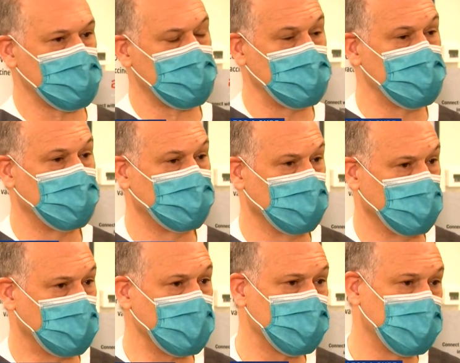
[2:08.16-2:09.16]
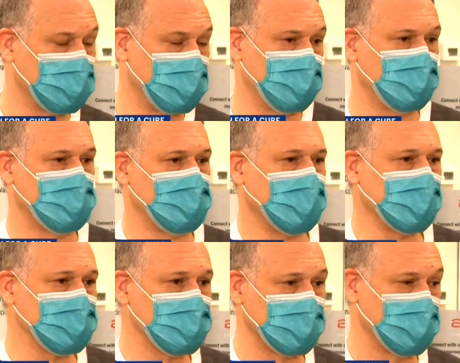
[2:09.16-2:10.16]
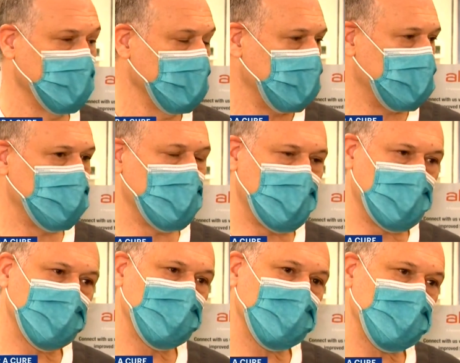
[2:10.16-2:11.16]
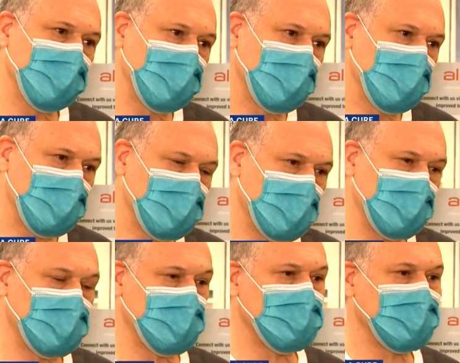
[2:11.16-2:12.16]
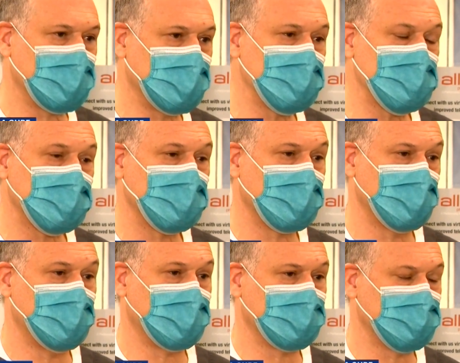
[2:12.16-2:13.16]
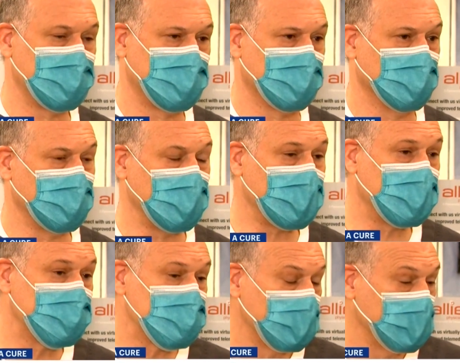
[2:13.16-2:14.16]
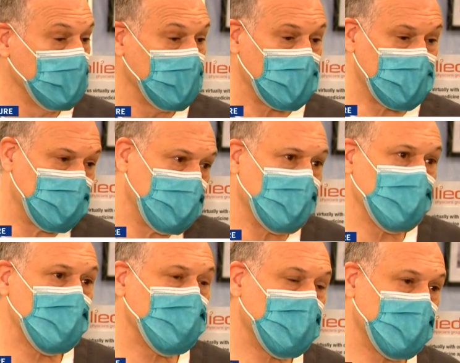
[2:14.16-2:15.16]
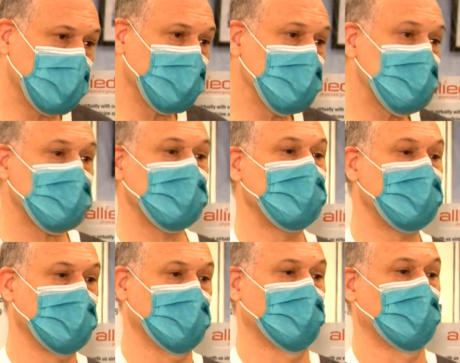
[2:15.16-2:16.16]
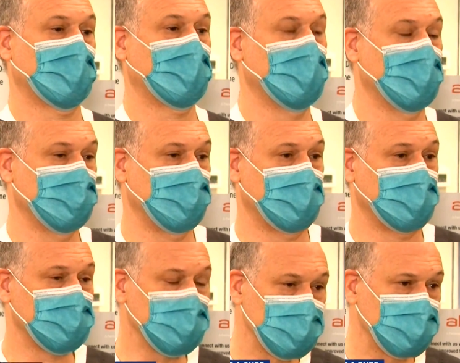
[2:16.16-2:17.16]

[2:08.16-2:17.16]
sense of relief that they're protected. And every one of these kids can get back to their lives. And now their parents can feel more confident.